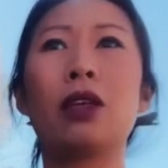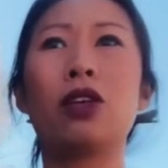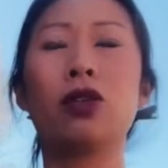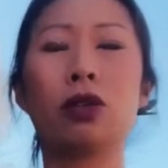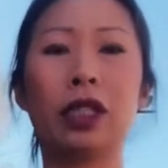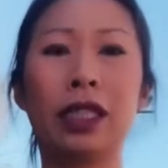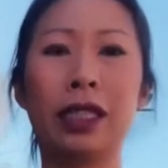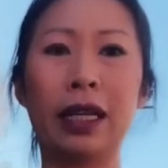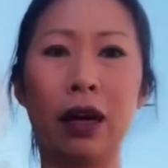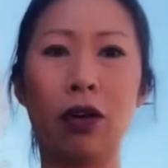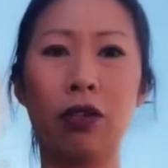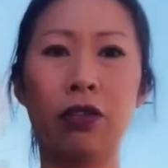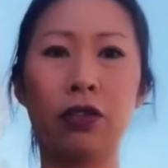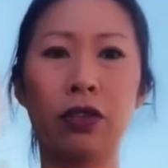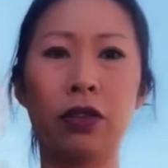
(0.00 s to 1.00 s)

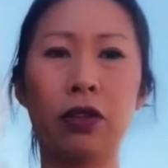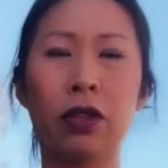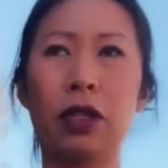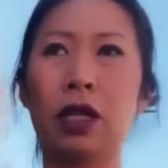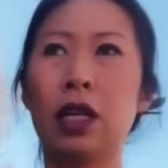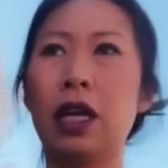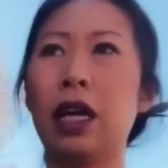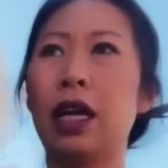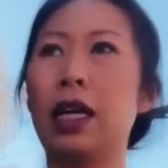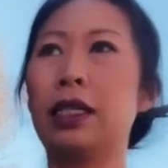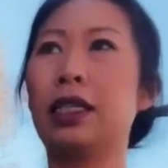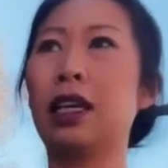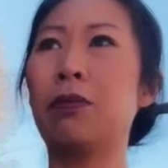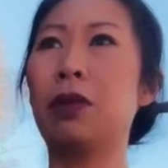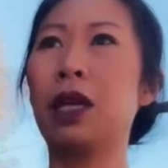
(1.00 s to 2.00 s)
yourself.
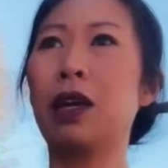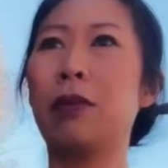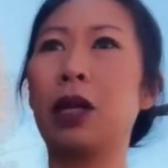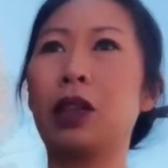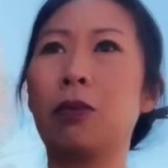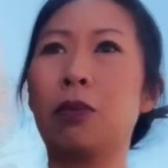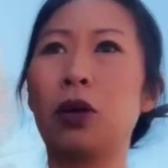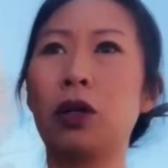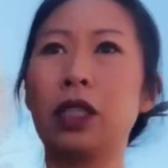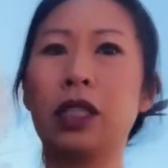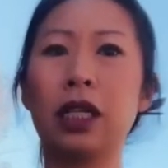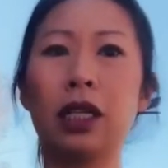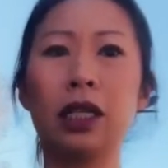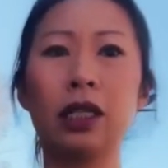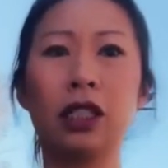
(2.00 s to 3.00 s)
It's something about the
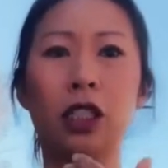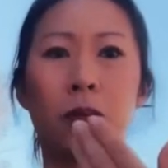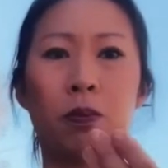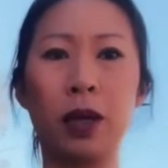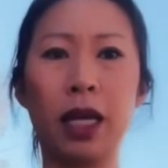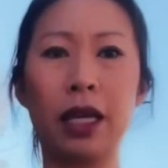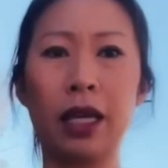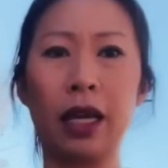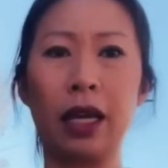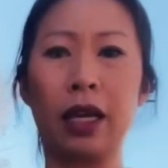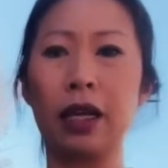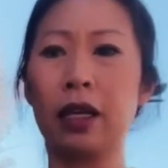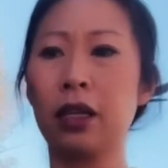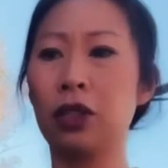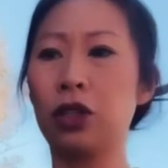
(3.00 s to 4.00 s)
person speaking
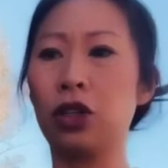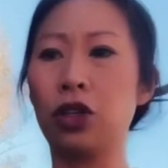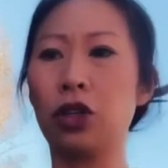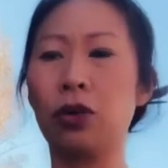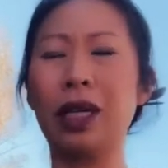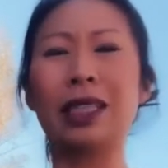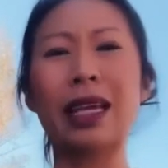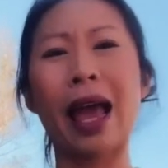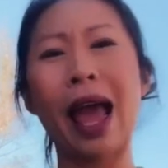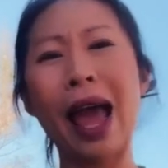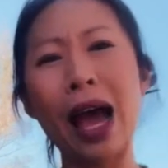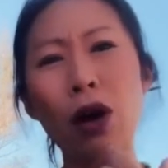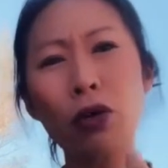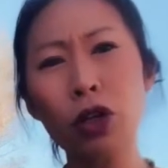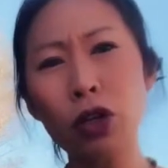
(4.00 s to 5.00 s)
to you. It's
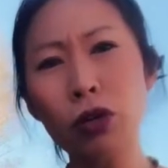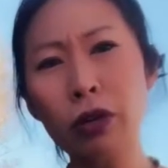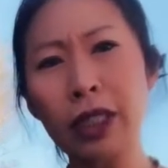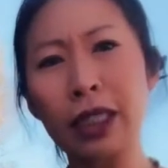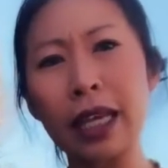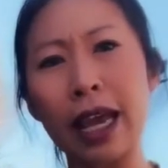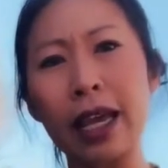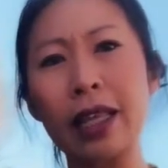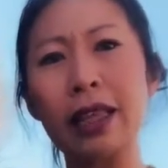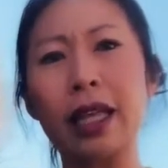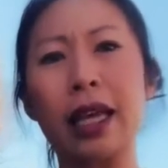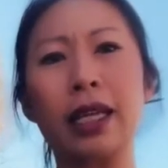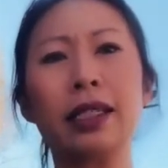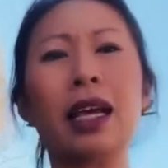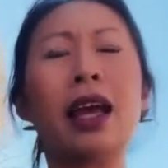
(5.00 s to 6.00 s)
how you say
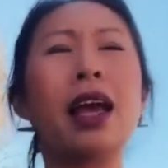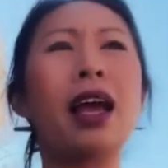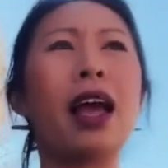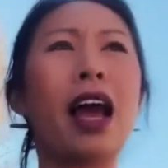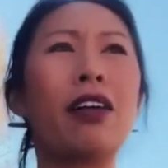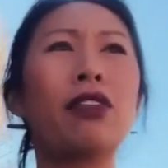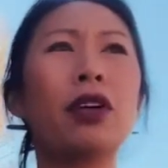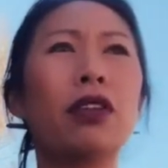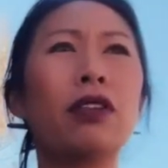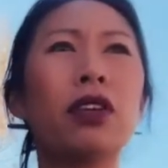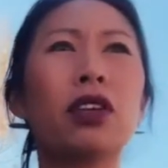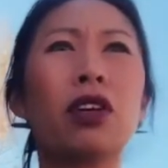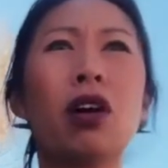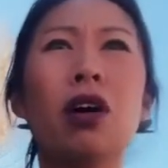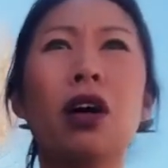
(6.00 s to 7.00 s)
things. Have you ever